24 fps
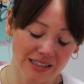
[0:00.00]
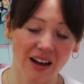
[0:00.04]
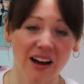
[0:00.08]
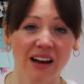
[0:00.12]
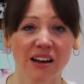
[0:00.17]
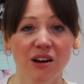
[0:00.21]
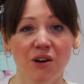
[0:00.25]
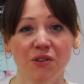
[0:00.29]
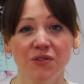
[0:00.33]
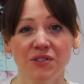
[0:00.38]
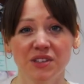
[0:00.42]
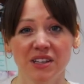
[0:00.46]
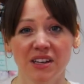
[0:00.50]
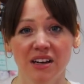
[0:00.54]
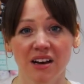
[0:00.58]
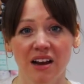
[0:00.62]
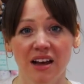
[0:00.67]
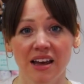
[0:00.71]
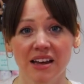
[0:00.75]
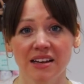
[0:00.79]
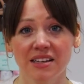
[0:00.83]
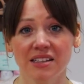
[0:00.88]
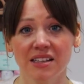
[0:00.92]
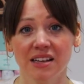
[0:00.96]
I often
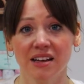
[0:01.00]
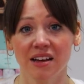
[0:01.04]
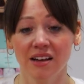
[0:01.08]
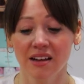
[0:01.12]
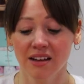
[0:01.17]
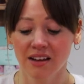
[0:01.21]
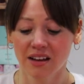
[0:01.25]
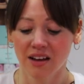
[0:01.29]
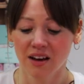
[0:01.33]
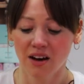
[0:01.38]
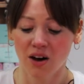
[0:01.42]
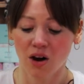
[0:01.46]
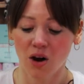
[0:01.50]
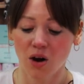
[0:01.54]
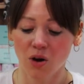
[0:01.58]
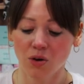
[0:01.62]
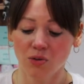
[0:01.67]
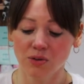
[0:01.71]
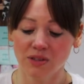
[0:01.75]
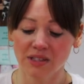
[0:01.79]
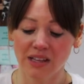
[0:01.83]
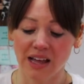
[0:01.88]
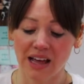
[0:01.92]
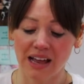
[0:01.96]
like to
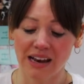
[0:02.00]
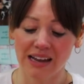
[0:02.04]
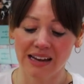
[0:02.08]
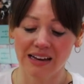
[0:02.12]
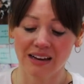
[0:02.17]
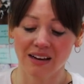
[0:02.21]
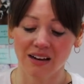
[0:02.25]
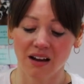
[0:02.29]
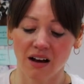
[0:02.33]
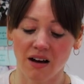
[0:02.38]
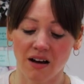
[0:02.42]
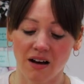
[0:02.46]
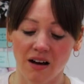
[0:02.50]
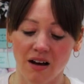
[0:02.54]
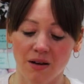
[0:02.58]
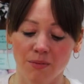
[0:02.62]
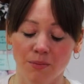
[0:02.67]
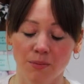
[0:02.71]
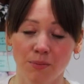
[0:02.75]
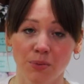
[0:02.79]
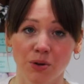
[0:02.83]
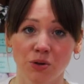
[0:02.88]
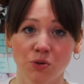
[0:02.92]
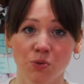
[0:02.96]
hold their little
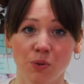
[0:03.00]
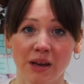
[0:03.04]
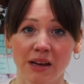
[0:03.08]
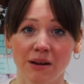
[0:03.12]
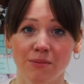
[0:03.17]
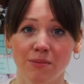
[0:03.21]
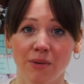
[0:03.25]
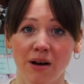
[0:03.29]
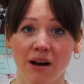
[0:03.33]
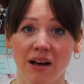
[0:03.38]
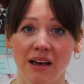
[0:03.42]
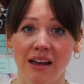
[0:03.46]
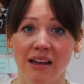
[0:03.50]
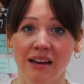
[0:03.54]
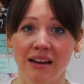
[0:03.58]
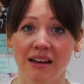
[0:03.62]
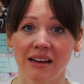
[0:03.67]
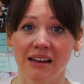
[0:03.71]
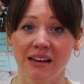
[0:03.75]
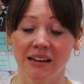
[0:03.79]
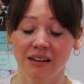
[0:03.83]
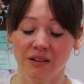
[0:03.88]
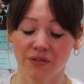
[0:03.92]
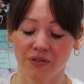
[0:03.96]
arm between my
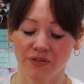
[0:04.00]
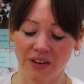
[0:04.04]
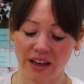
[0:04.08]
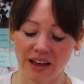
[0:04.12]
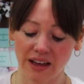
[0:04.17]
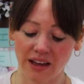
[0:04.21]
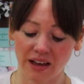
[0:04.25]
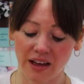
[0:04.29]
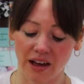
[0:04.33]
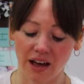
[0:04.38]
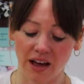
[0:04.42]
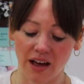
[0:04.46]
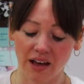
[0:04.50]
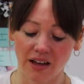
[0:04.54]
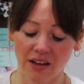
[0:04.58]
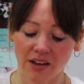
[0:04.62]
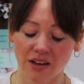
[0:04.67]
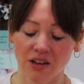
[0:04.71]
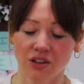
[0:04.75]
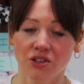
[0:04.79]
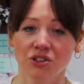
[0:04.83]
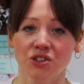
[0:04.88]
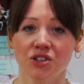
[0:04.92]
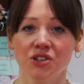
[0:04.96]
little finger,
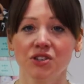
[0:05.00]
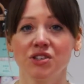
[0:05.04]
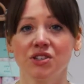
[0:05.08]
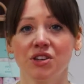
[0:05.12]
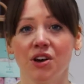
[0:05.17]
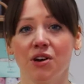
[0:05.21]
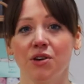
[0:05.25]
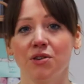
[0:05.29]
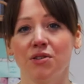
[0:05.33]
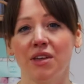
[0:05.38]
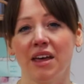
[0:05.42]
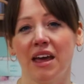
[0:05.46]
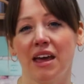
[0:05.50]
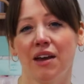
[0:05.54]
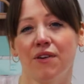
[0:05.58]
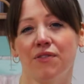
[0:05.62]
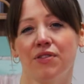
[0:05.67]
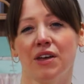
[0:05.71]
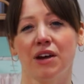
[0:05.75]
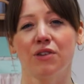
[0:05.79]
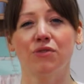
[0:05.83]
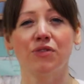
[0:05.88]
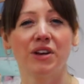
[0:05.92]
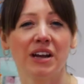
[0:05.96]
just so that if
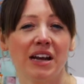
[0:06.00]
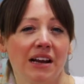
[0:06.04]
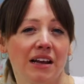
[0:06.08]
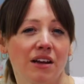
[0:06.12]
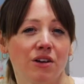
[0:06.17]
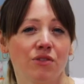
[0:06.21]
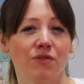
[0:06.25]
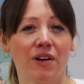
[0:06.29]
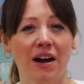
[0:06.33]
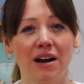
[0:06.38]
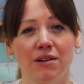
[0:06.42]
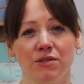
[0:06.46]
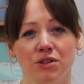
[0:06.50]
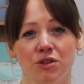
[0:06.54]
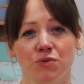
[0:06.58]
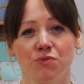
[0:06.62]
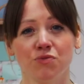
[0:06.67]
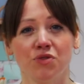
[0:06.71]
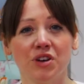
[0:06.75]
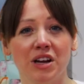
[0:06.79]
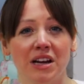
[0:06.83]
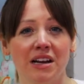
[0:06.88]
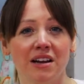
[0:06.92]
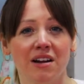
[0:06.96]
they're wriggling around and
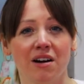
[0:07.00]
really